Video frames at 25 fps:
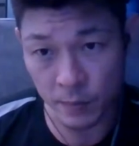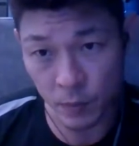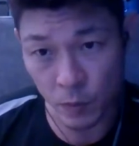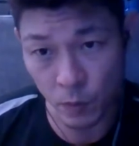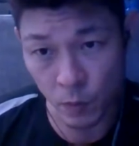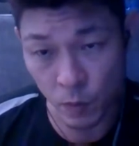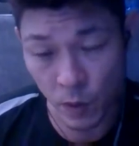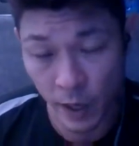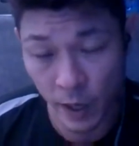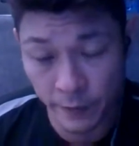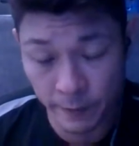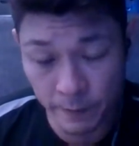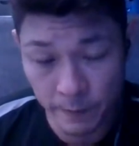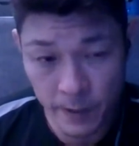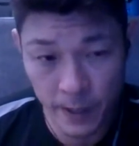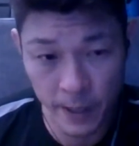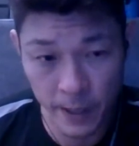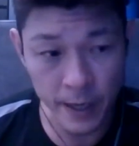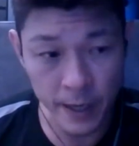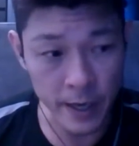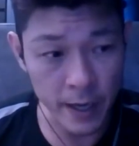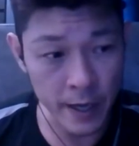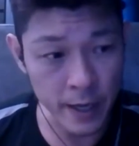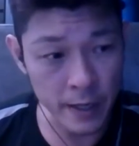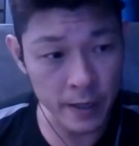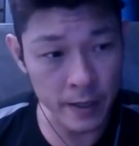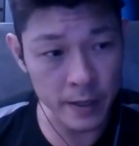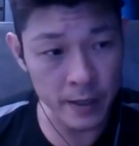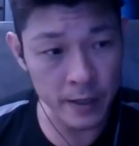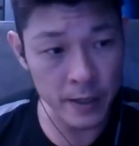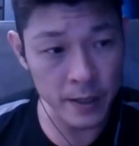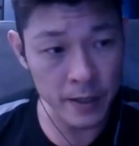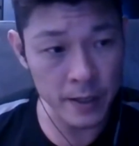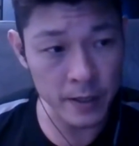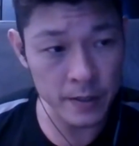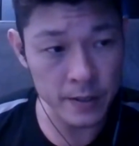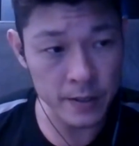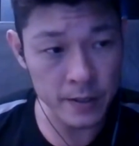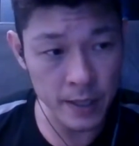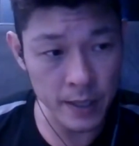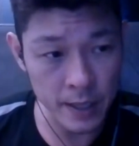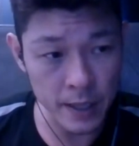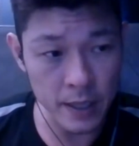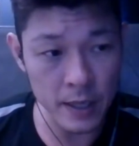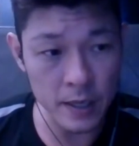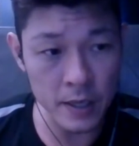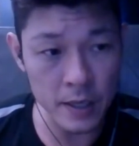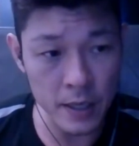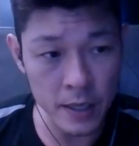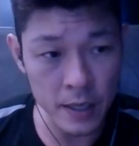one. And
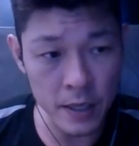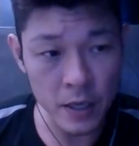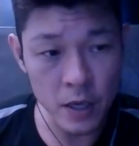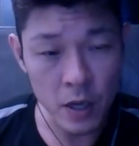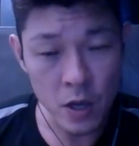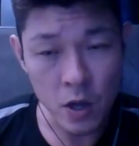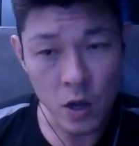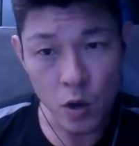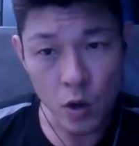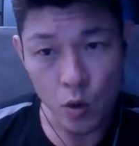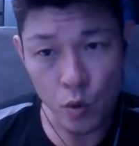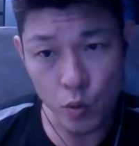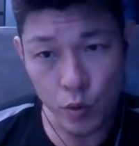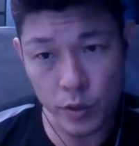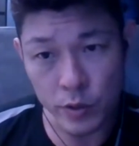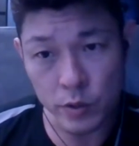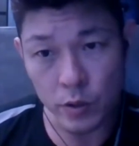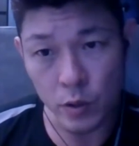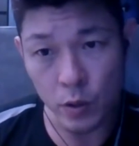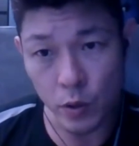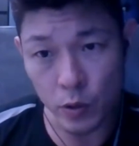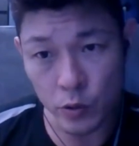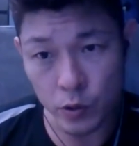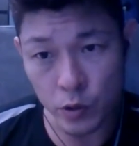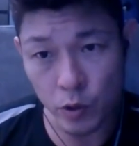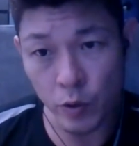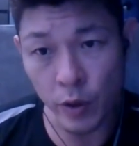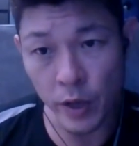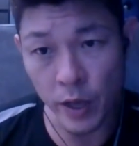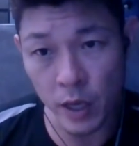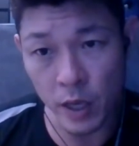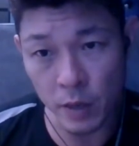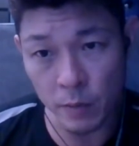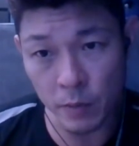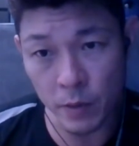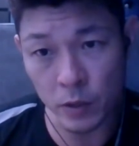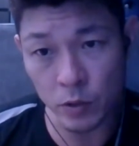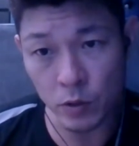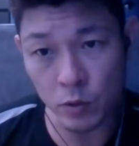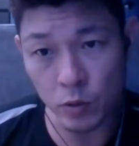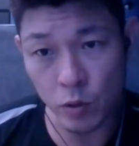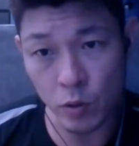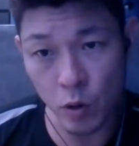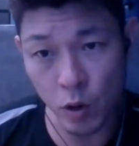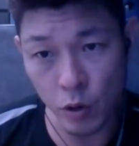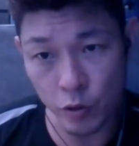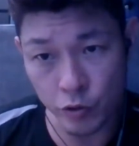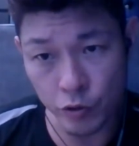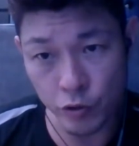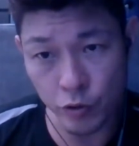secondly, who is also able to
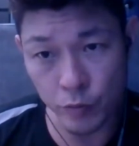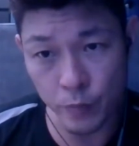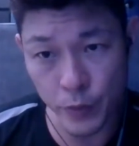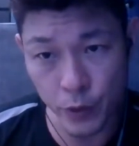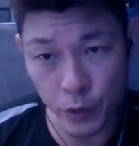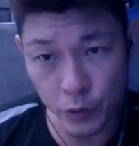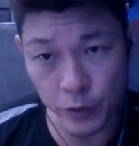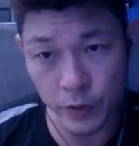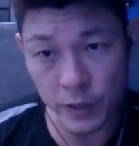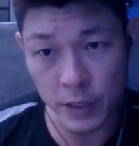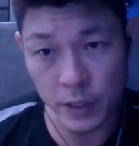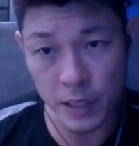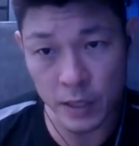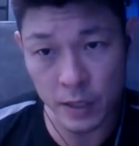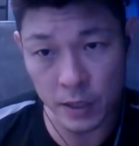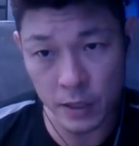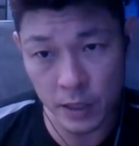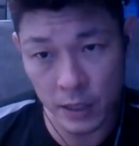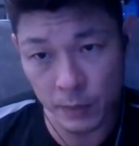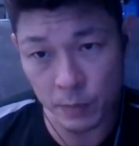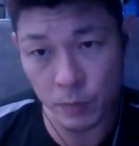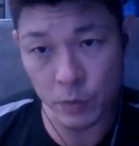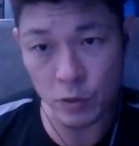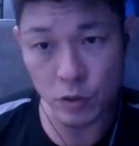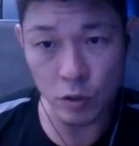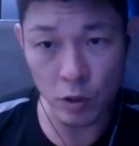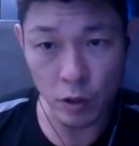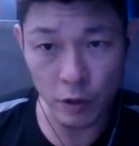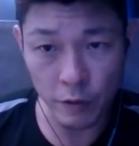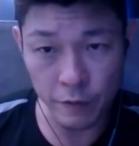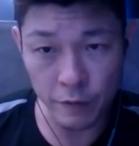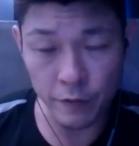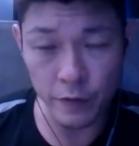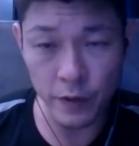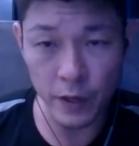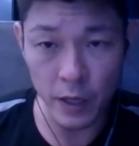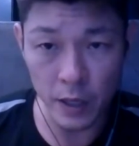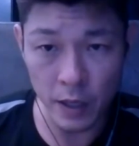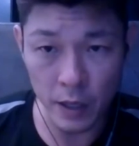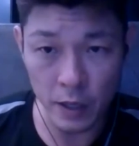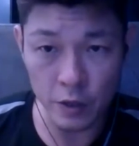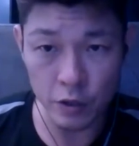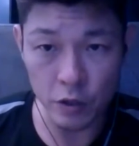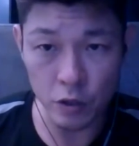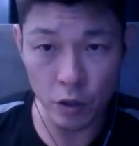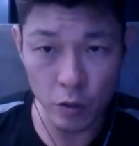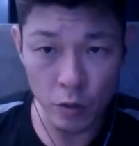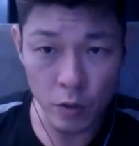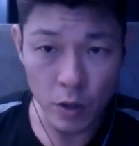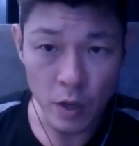contribute in terms of
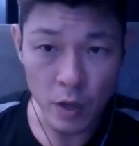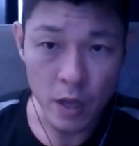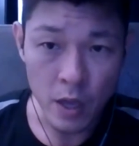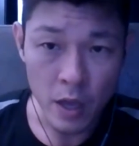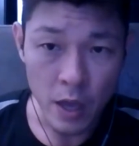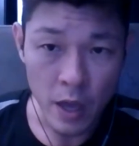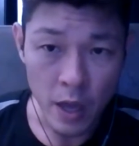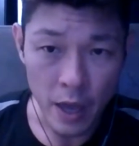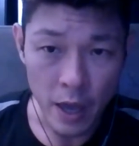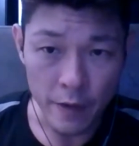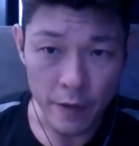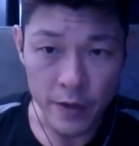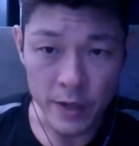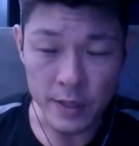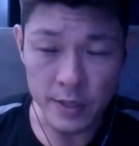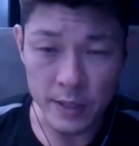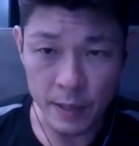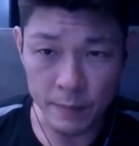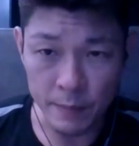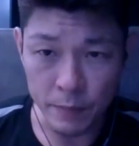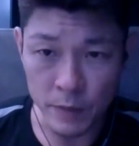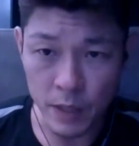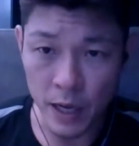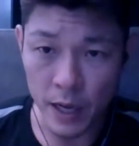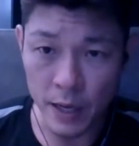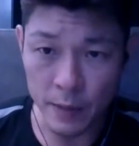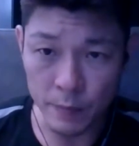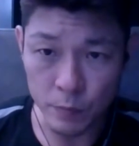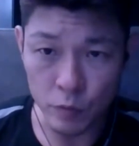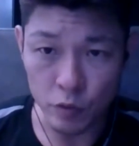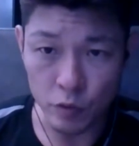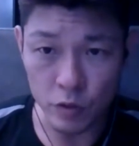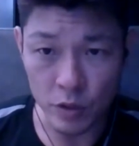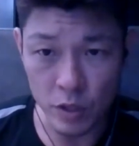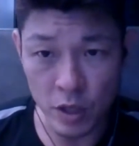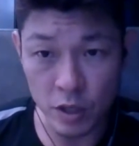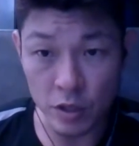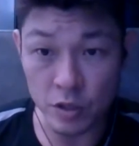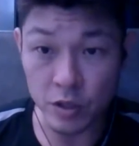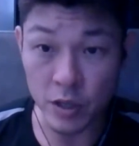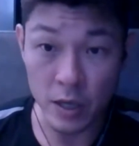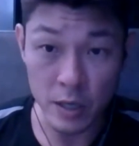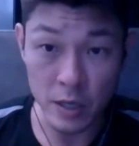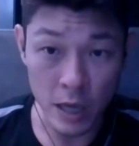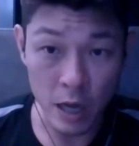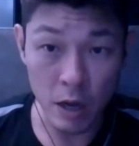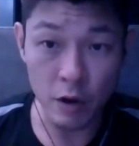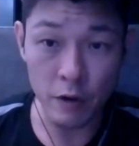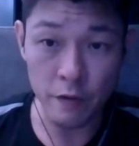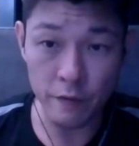having some time to teach,
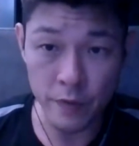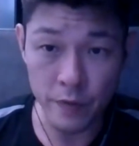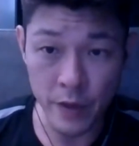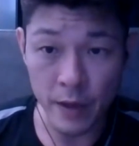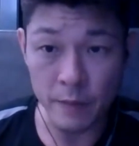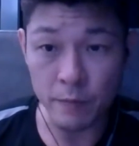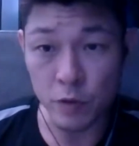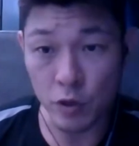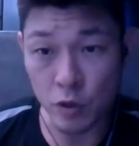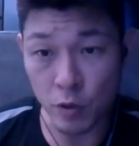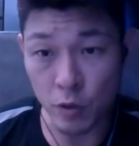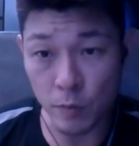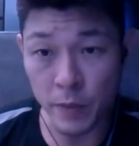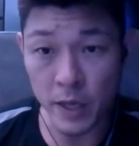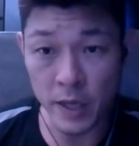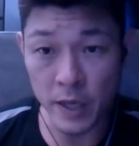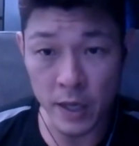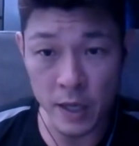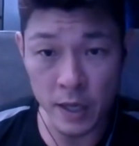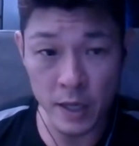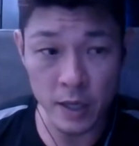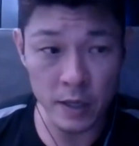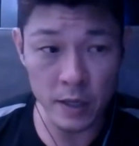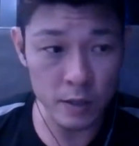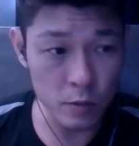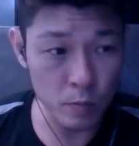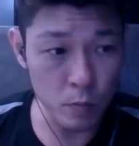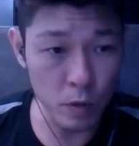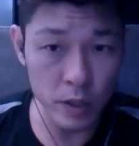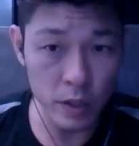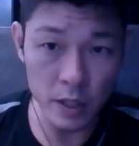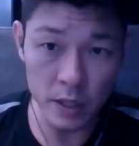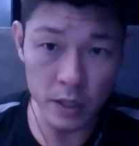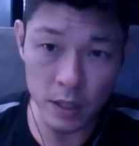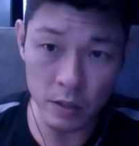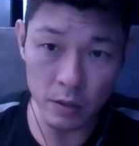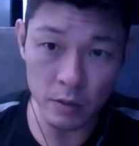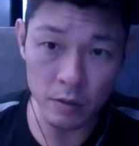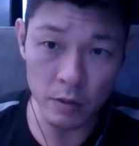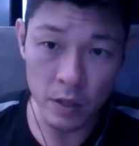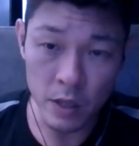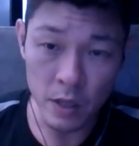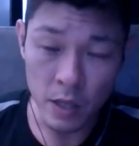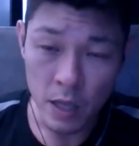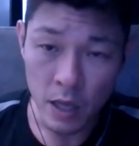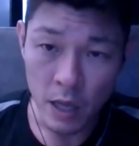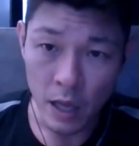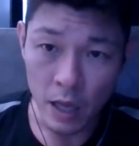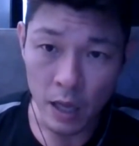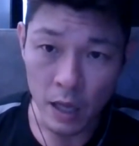and out of that, making a small little
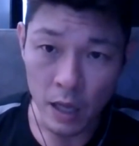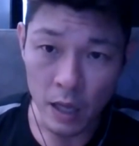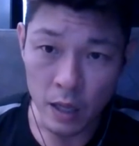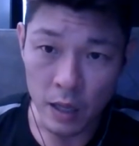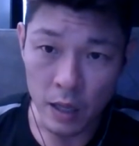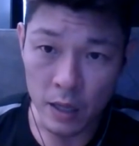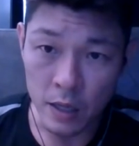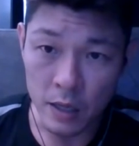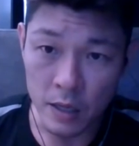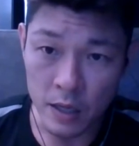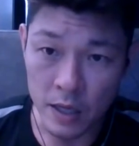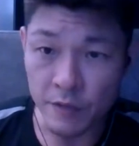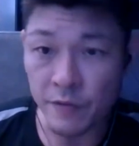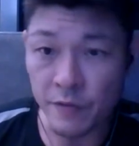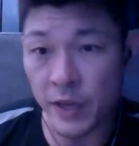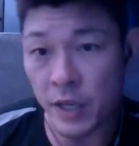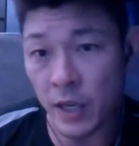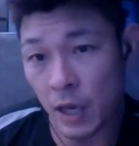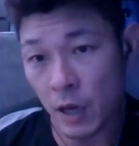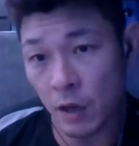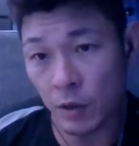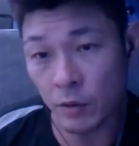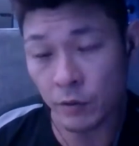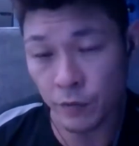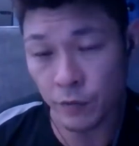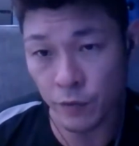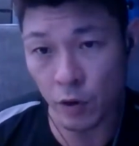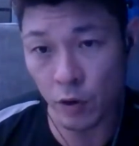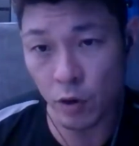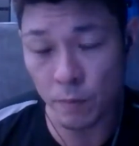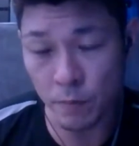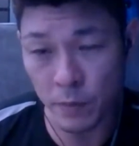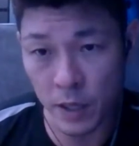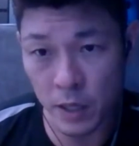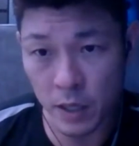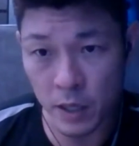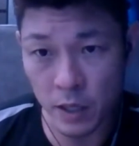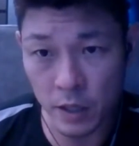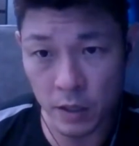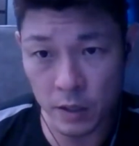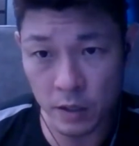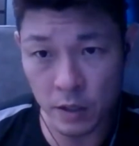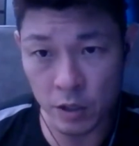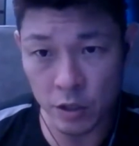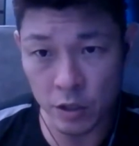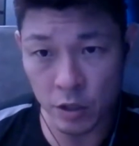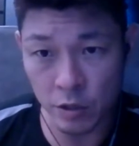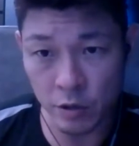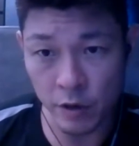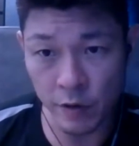living out from
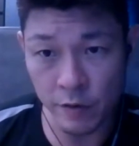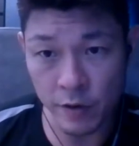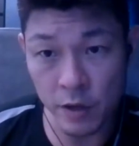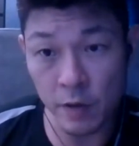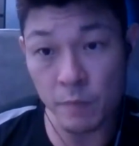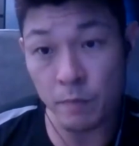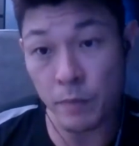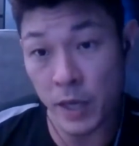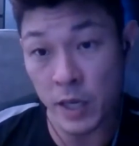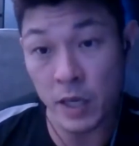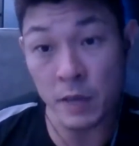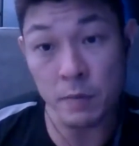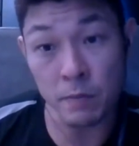teaching Krav Maga,